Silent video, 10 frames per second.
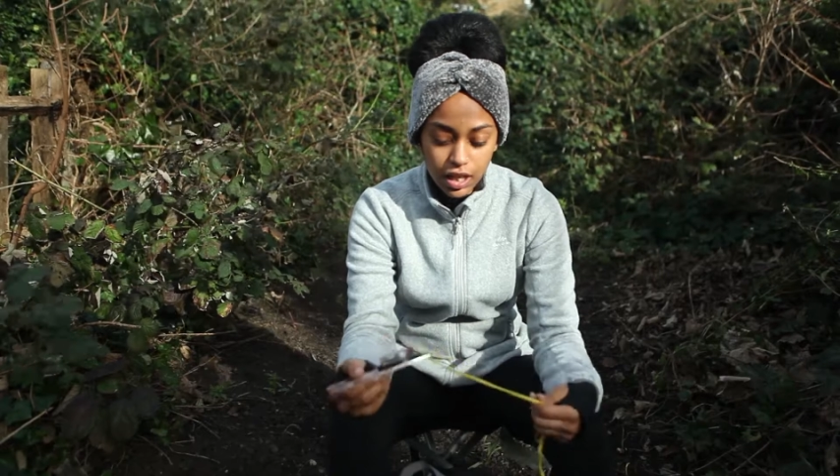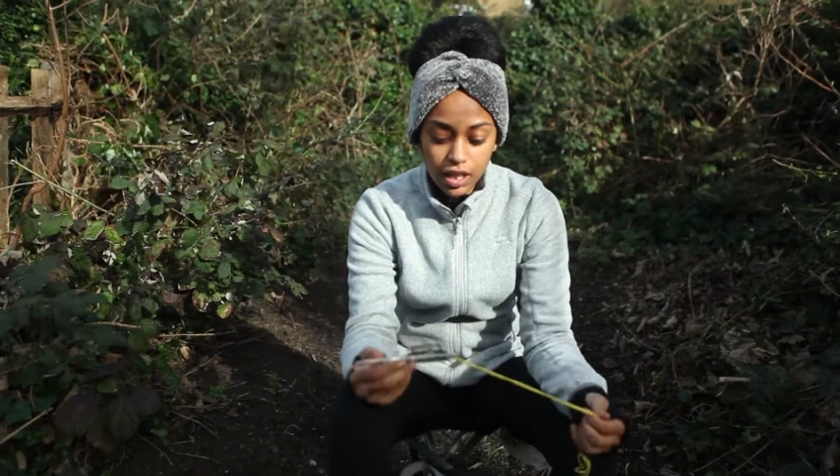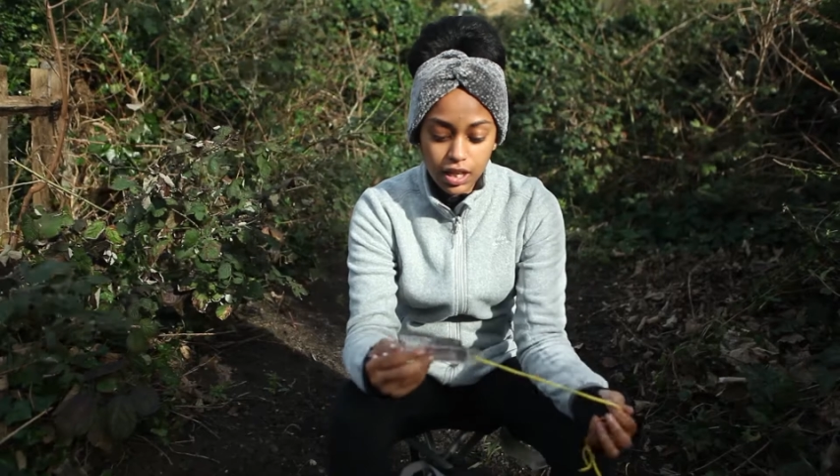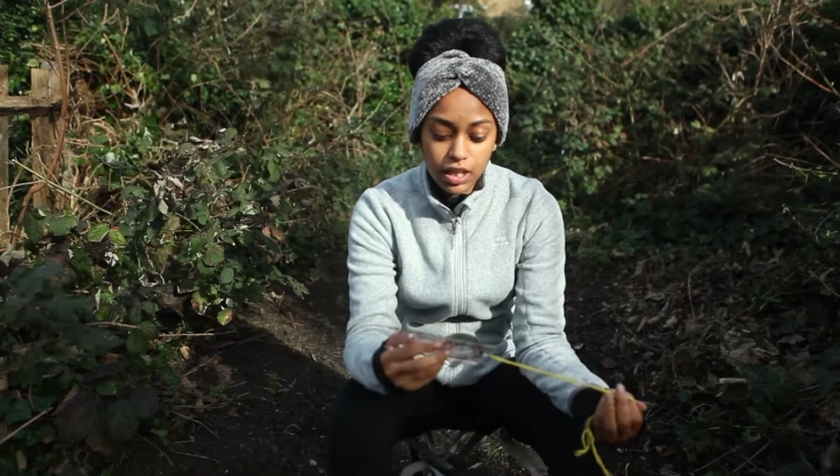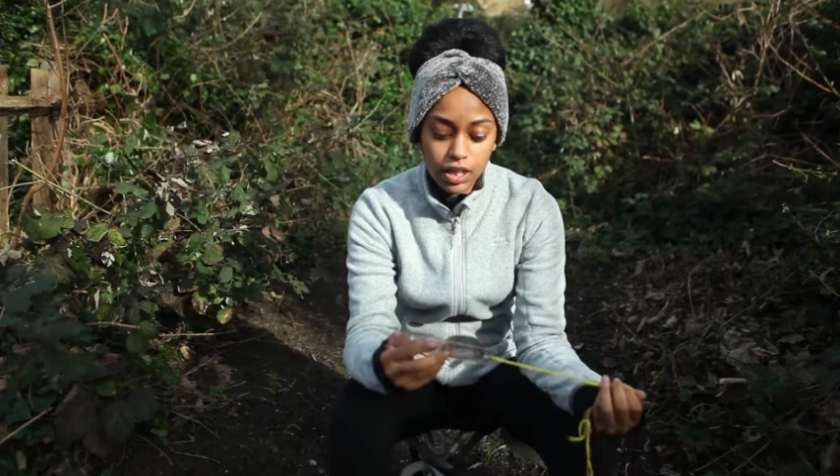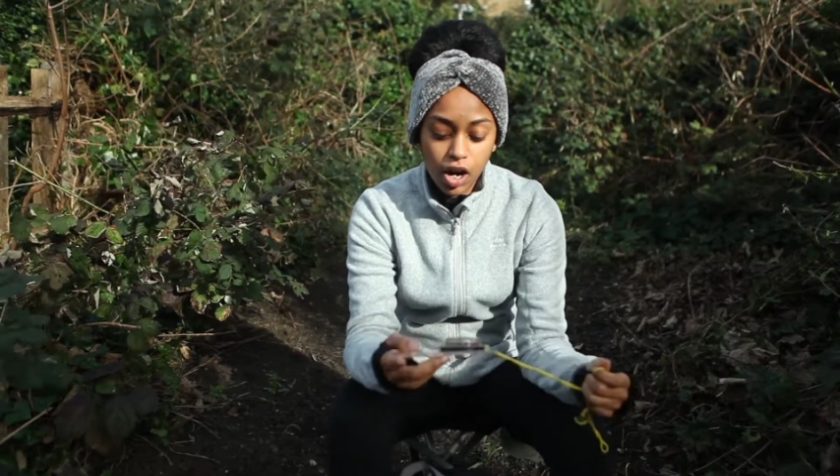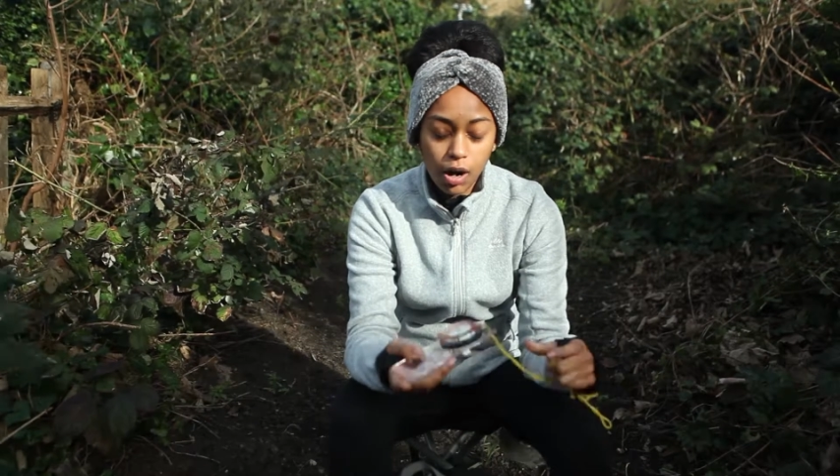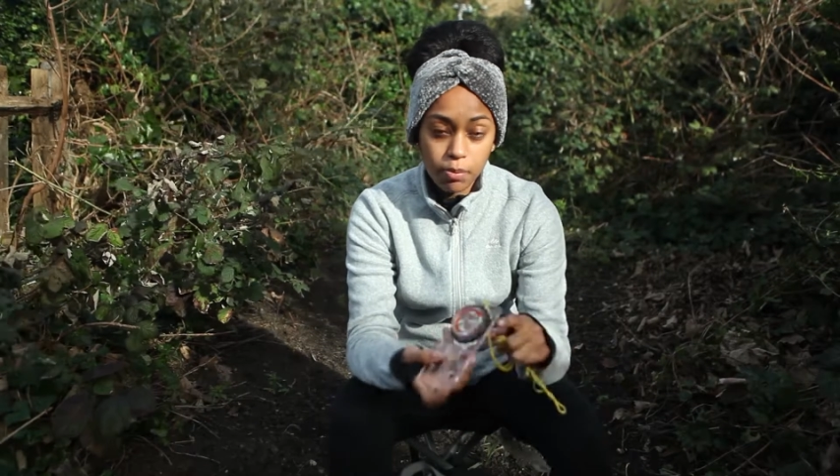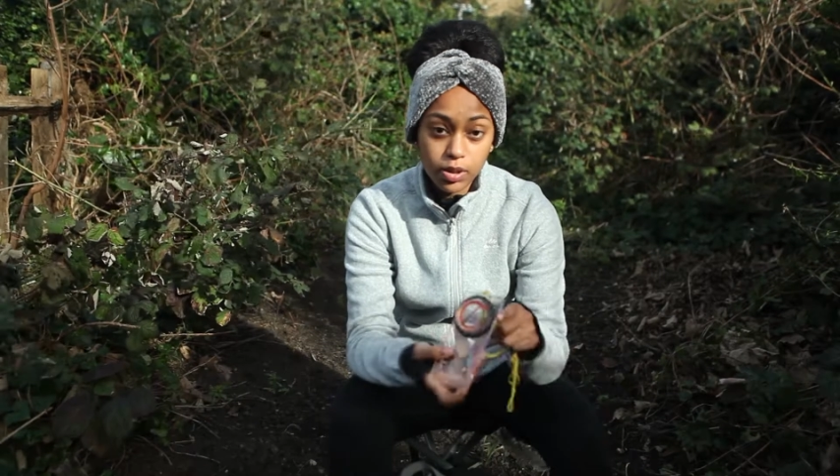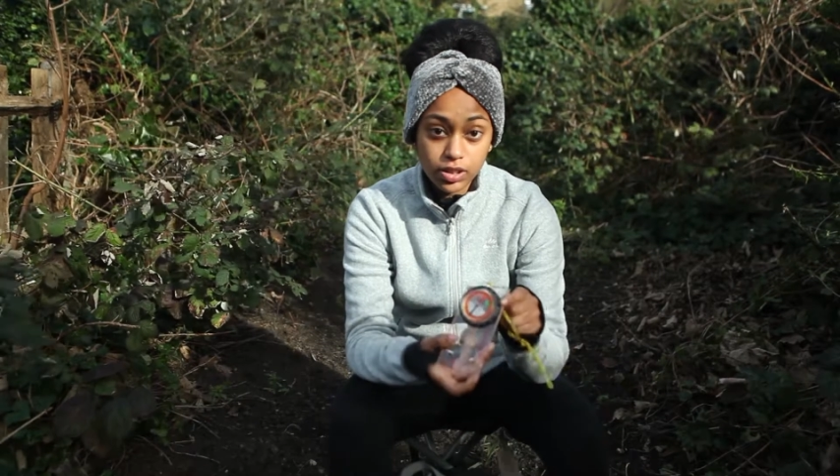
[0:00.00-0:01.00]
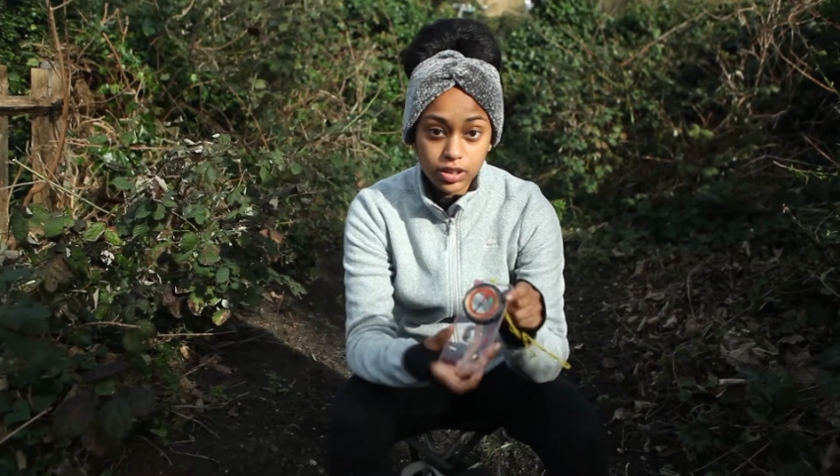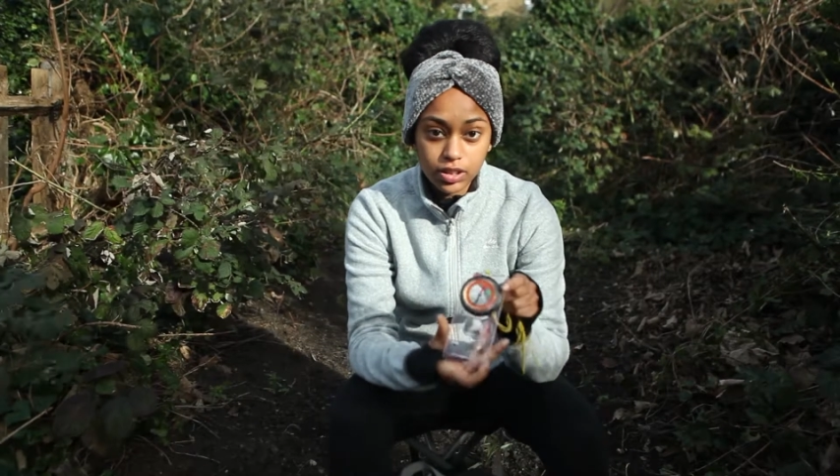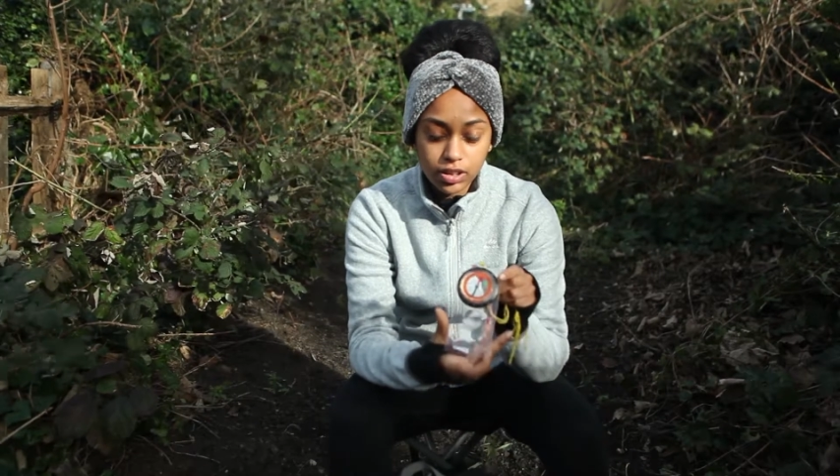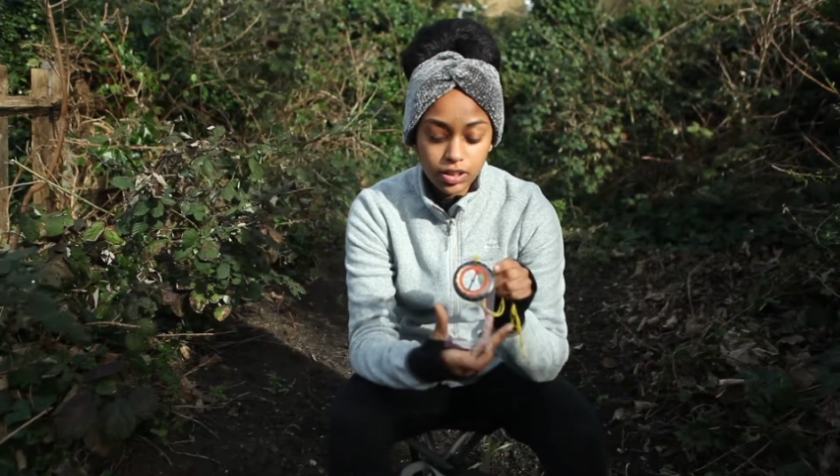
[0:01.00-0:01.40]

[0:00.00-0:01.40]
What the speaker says: a compass.